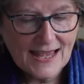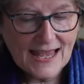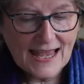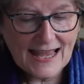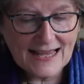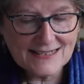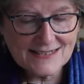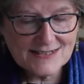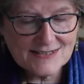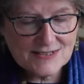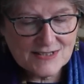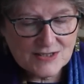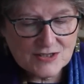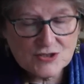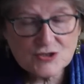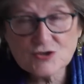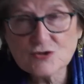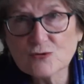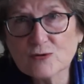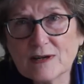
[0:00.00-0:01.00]
And it's
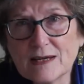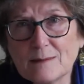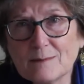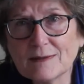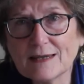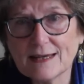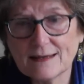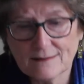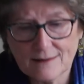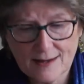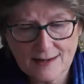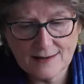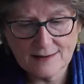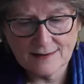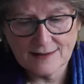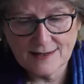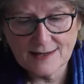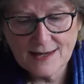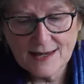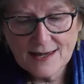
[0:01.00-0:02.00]
extremely
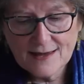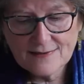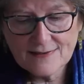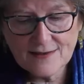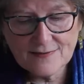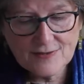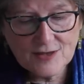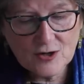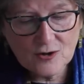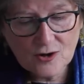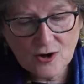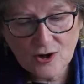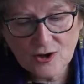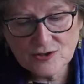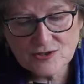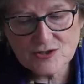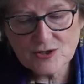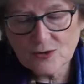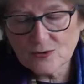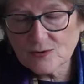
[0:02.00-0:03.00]
likely that they're
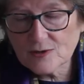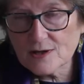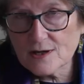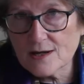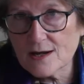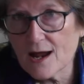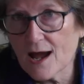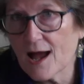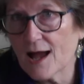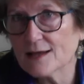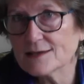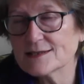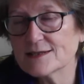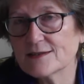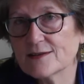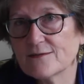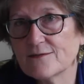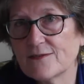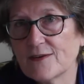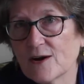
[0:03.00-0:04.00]
also not
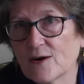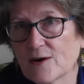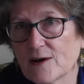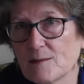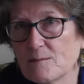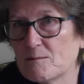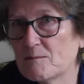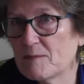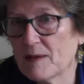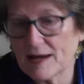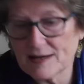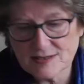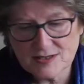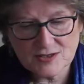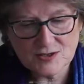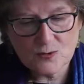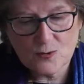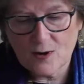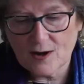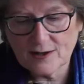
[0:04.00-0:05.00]
the very
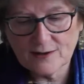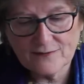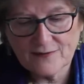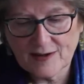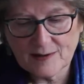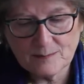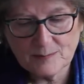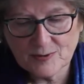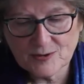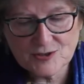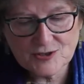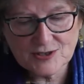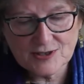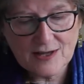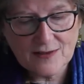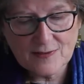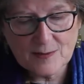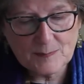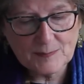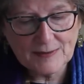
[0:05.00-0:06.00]
best qualified person
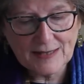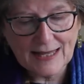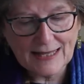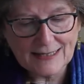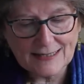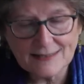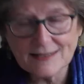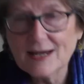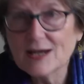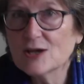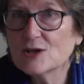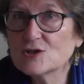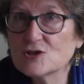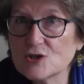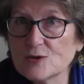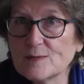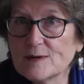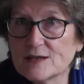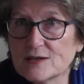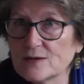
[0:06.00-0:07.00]
on the planet
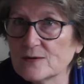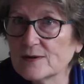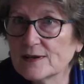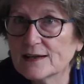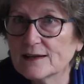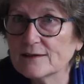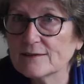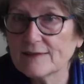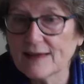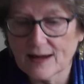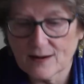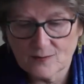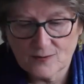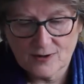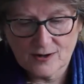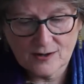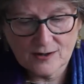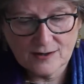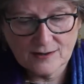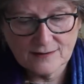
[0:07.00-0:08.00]
to be doing that
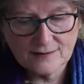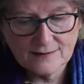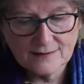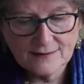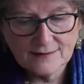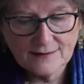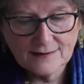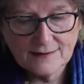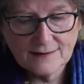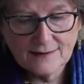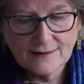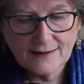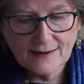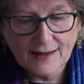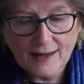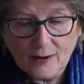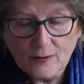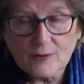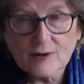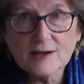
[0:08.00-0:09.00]
work.
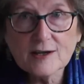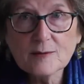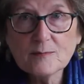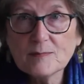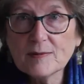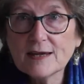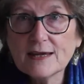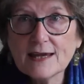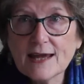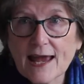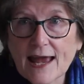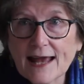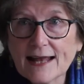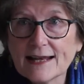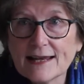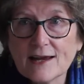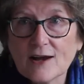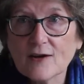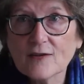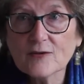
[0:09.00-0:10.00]
How could it be
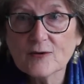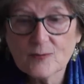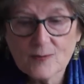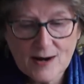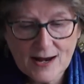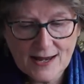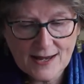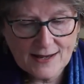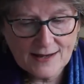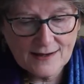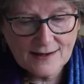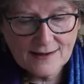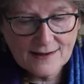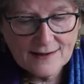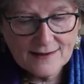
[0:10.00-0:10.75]
any other way?